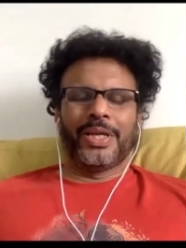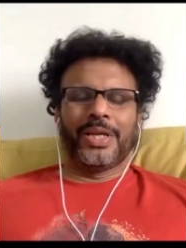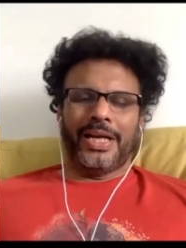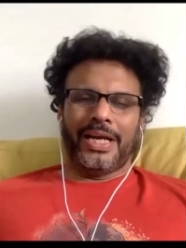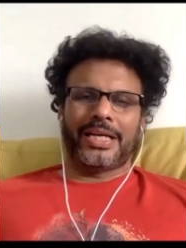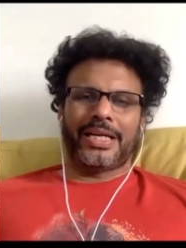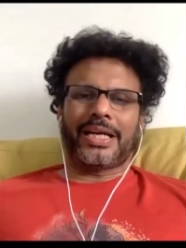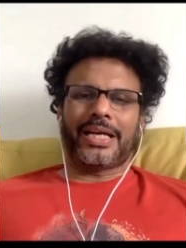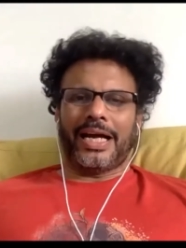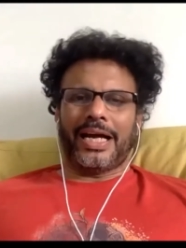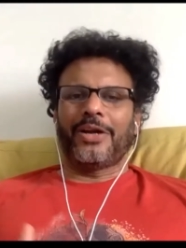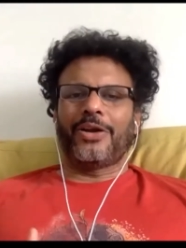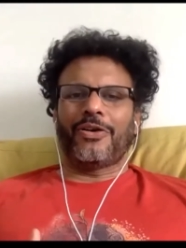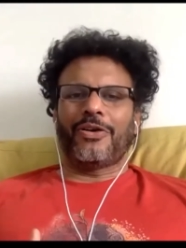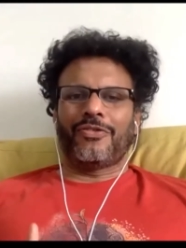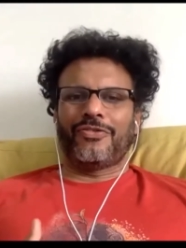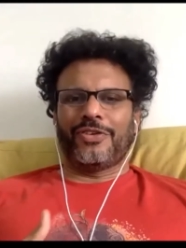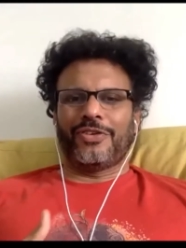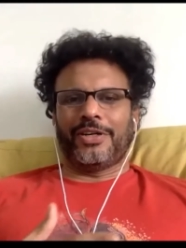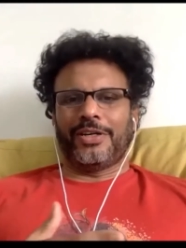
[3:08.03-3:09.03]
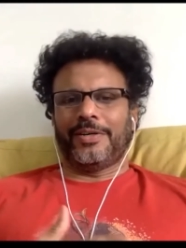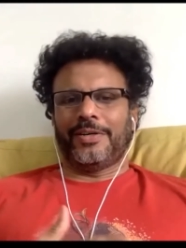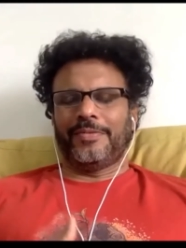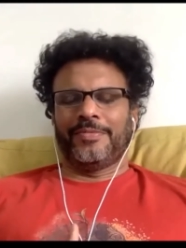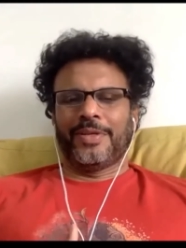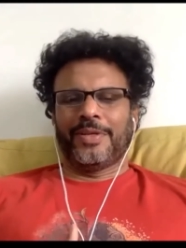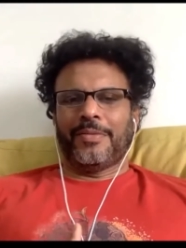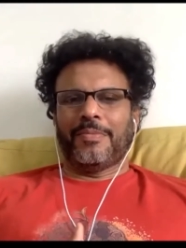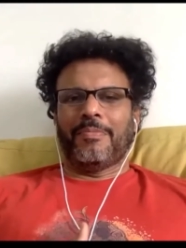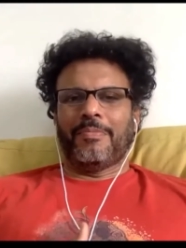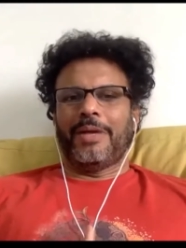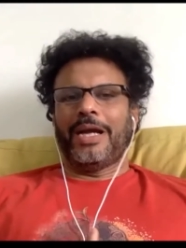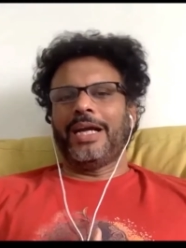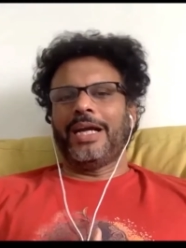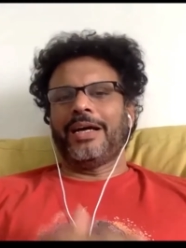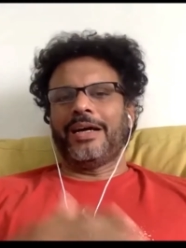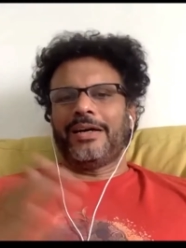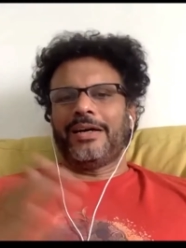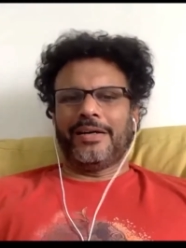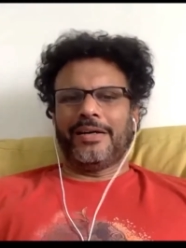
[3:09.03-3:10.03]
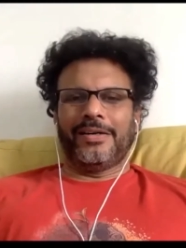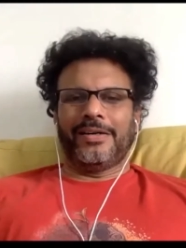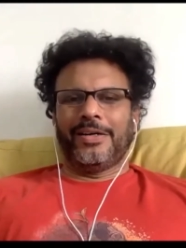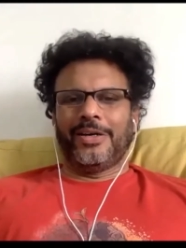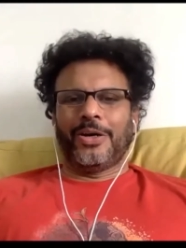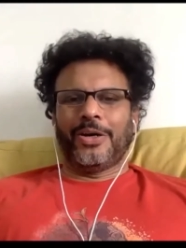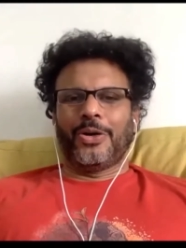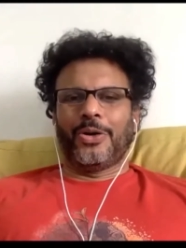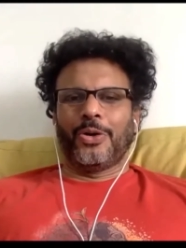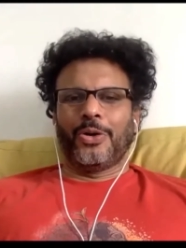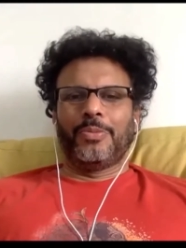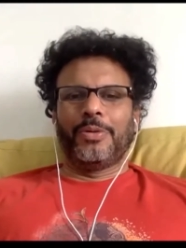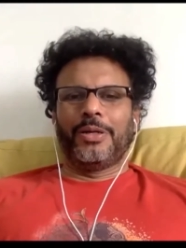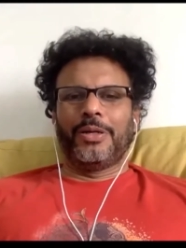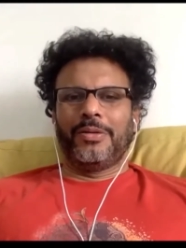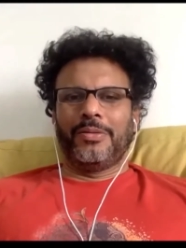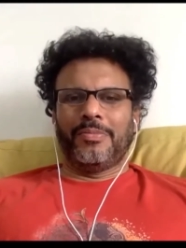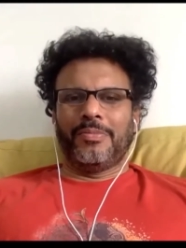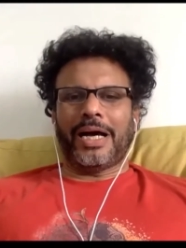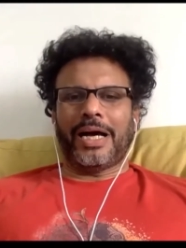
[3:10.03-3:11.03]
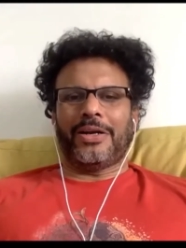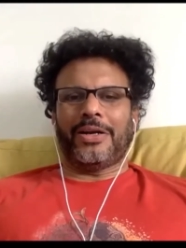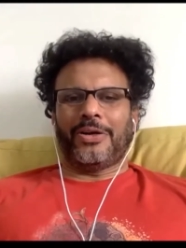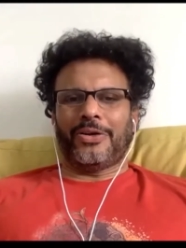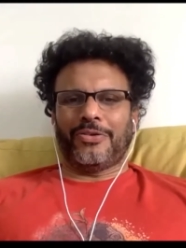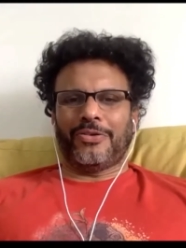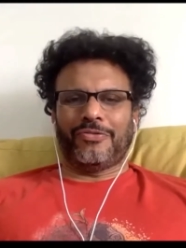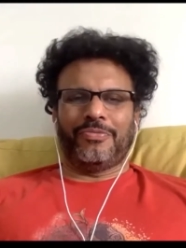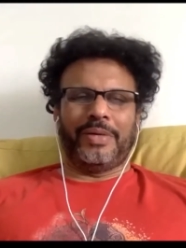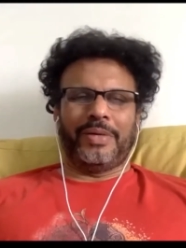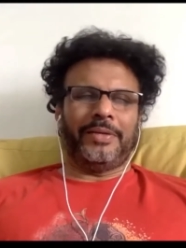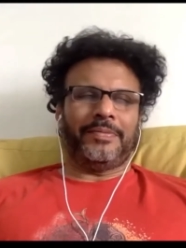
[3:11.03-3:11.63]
it kind of made a global man out of me.